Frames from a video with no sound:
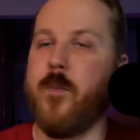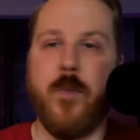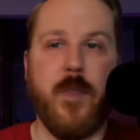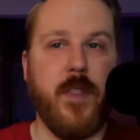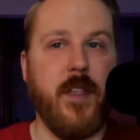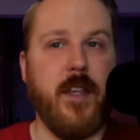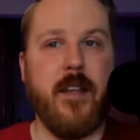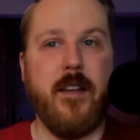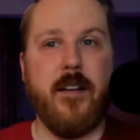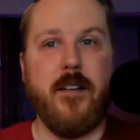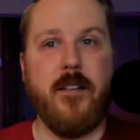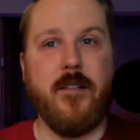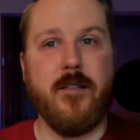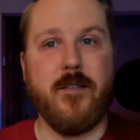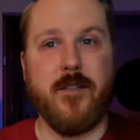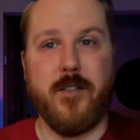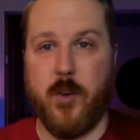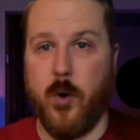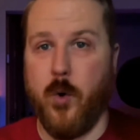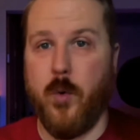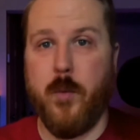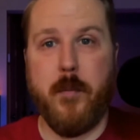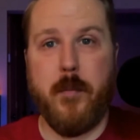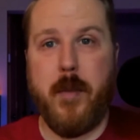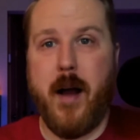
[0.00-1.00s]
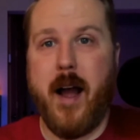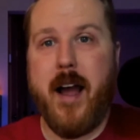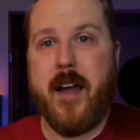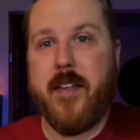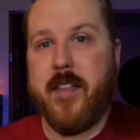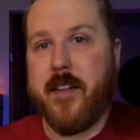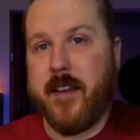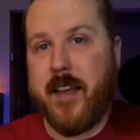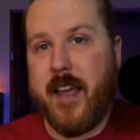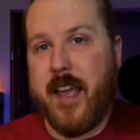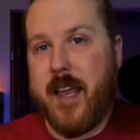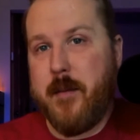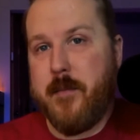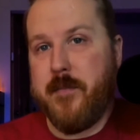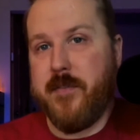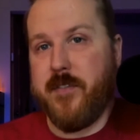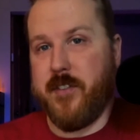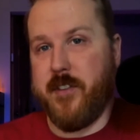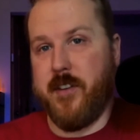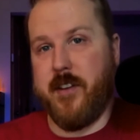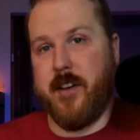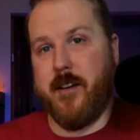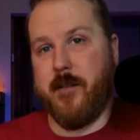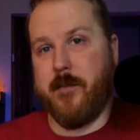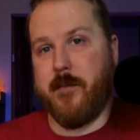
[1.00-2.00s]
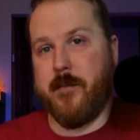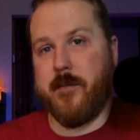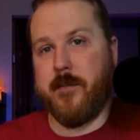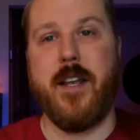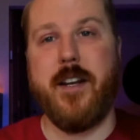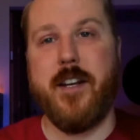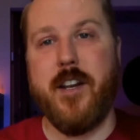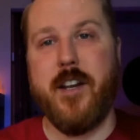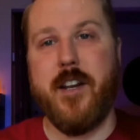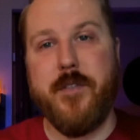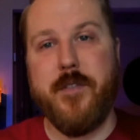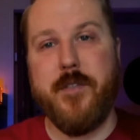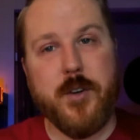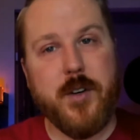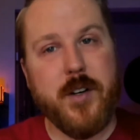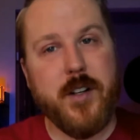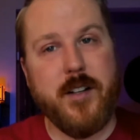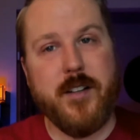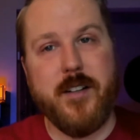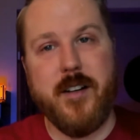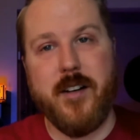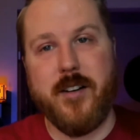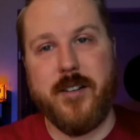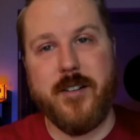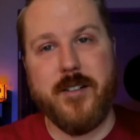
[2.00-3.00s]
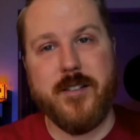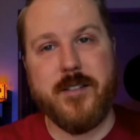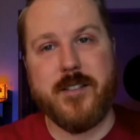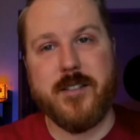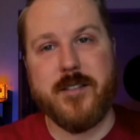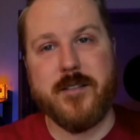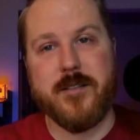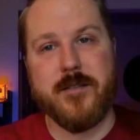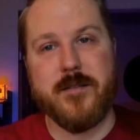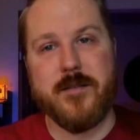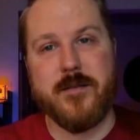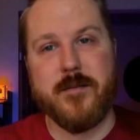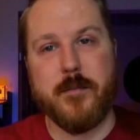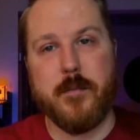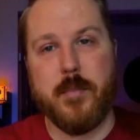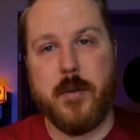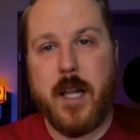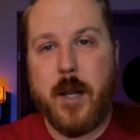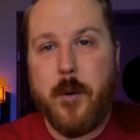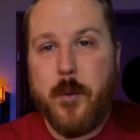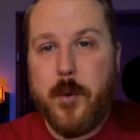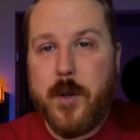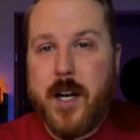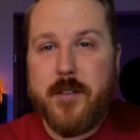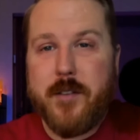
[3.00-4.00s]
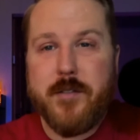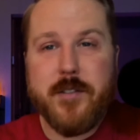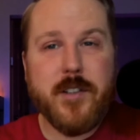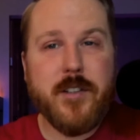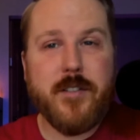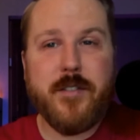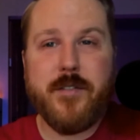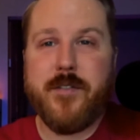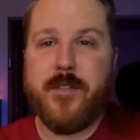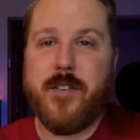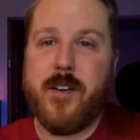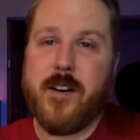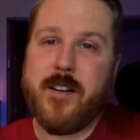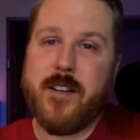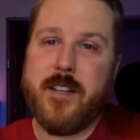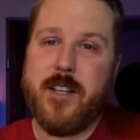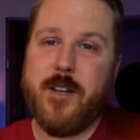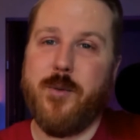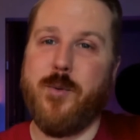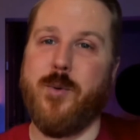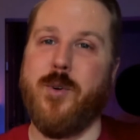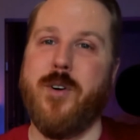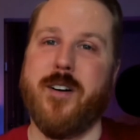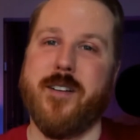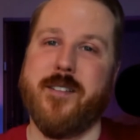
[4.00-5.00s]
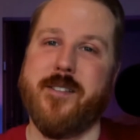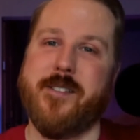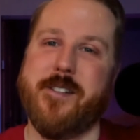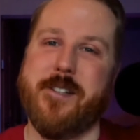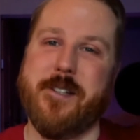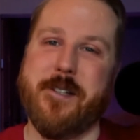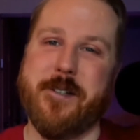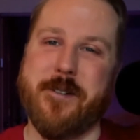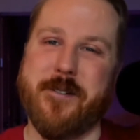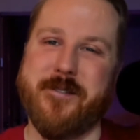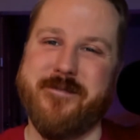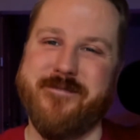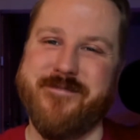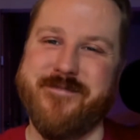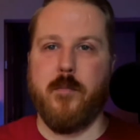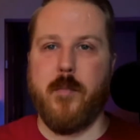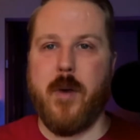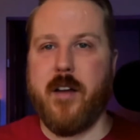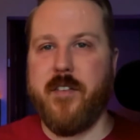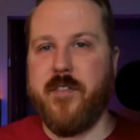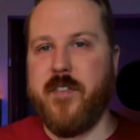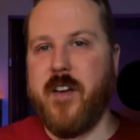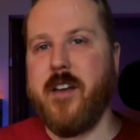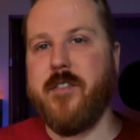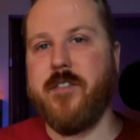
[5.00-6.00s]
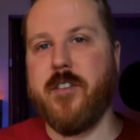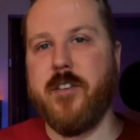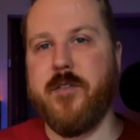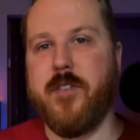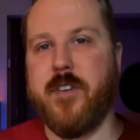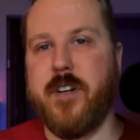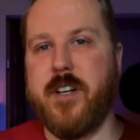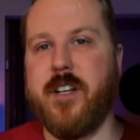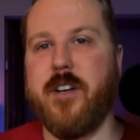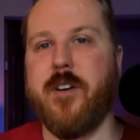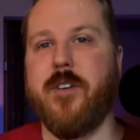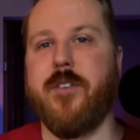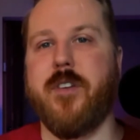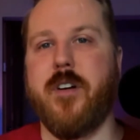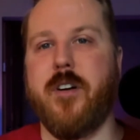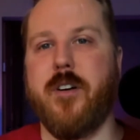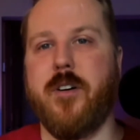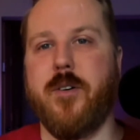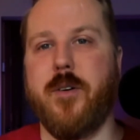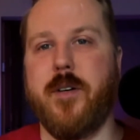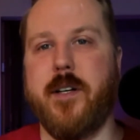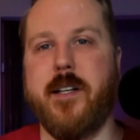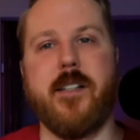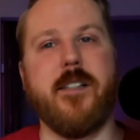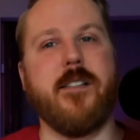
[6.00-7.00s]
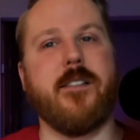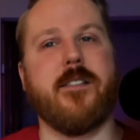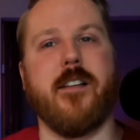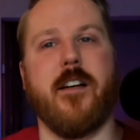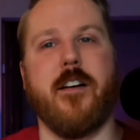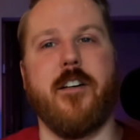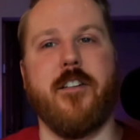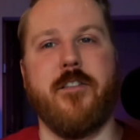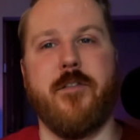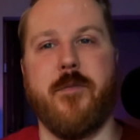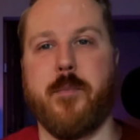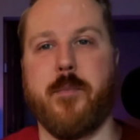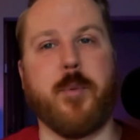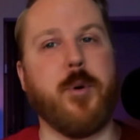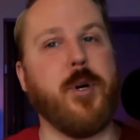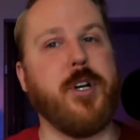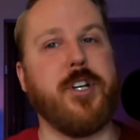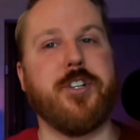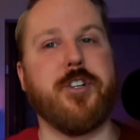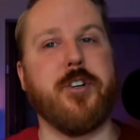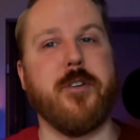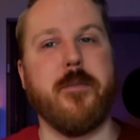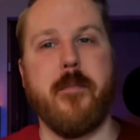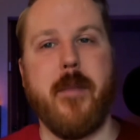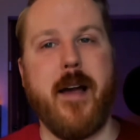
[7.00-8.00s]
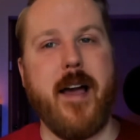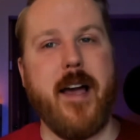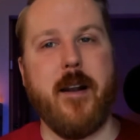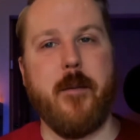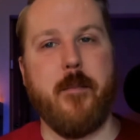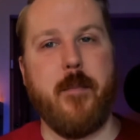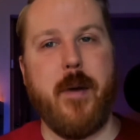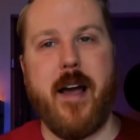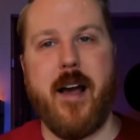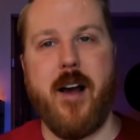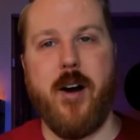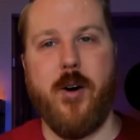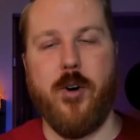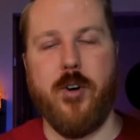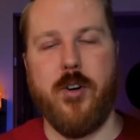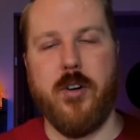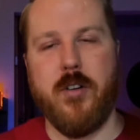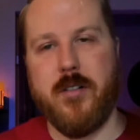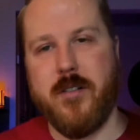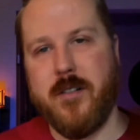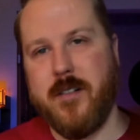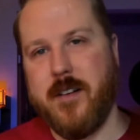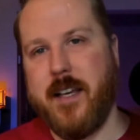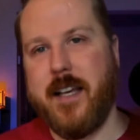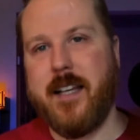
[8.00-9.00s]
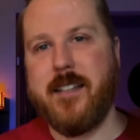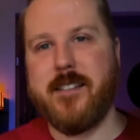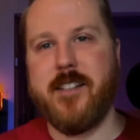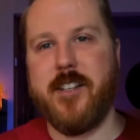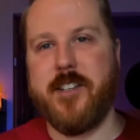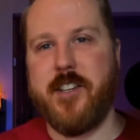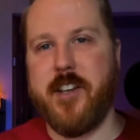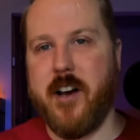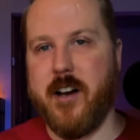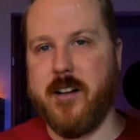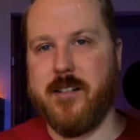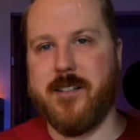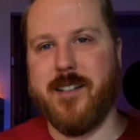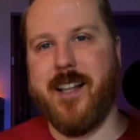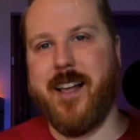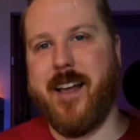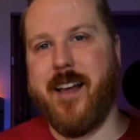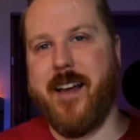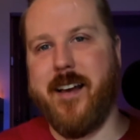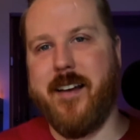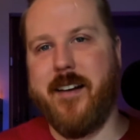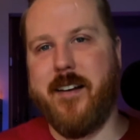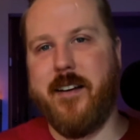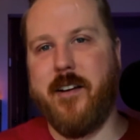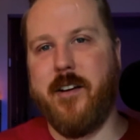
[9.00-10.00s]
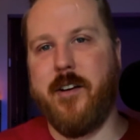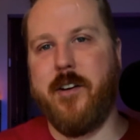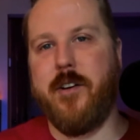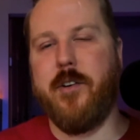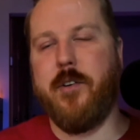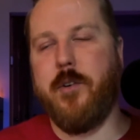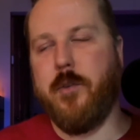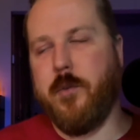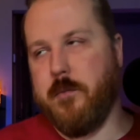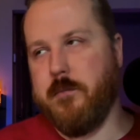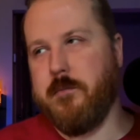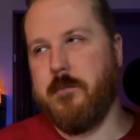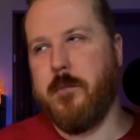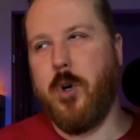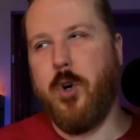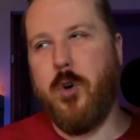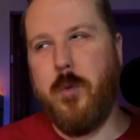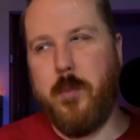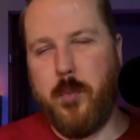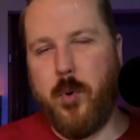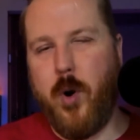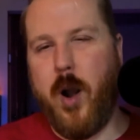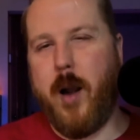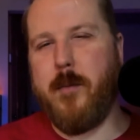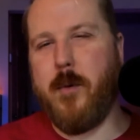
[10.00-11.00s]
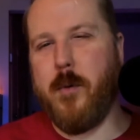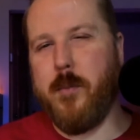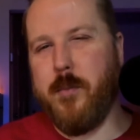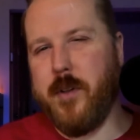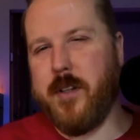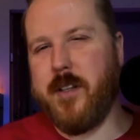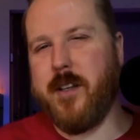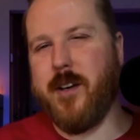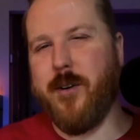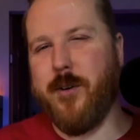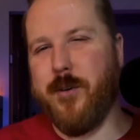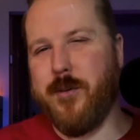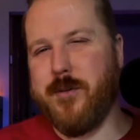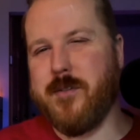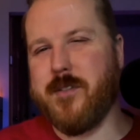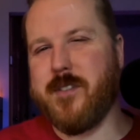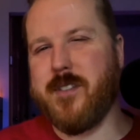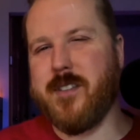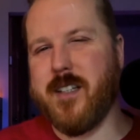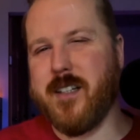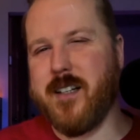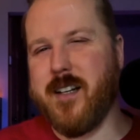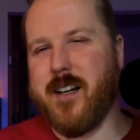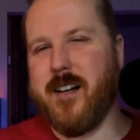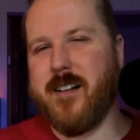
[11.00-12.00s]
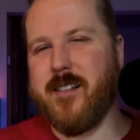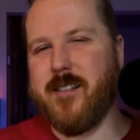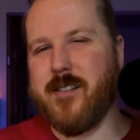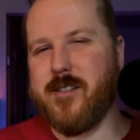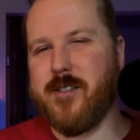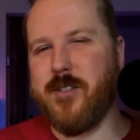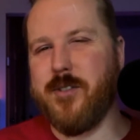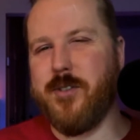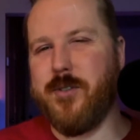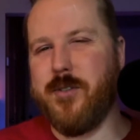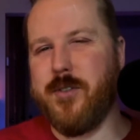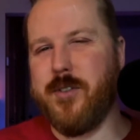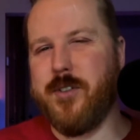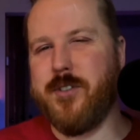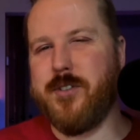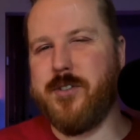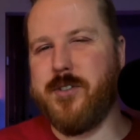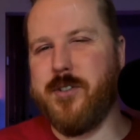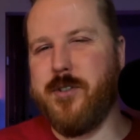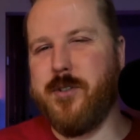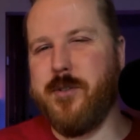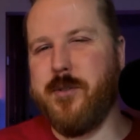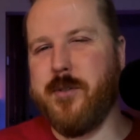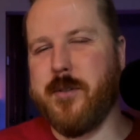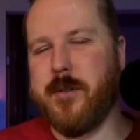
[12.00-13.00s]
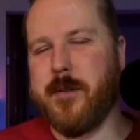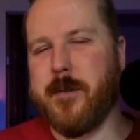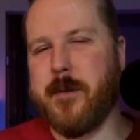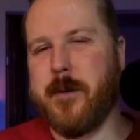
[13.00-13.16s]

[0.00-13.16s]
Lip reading: then don't buy the game for them. And if you're an adult, play whatever the fuck you want to. My favorite video though is of preacher Matt Powell. He's a young lad who probably owns a console or two.